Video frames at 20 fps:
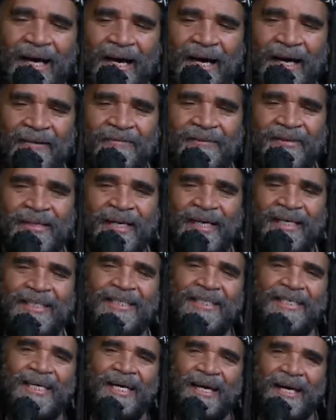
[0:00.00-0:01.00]
If you ain't
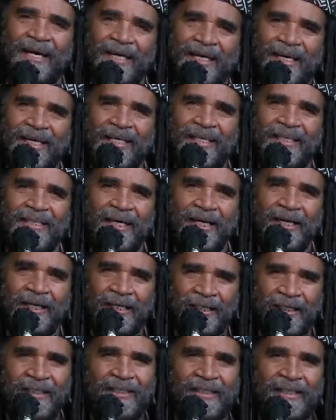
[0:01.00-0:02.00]
scared, get a
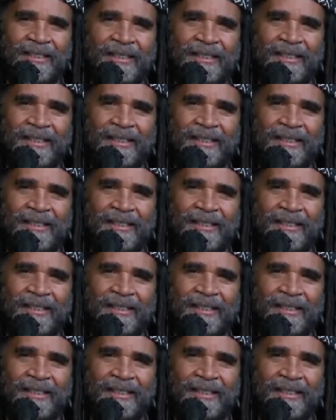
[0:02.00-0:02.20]
hug,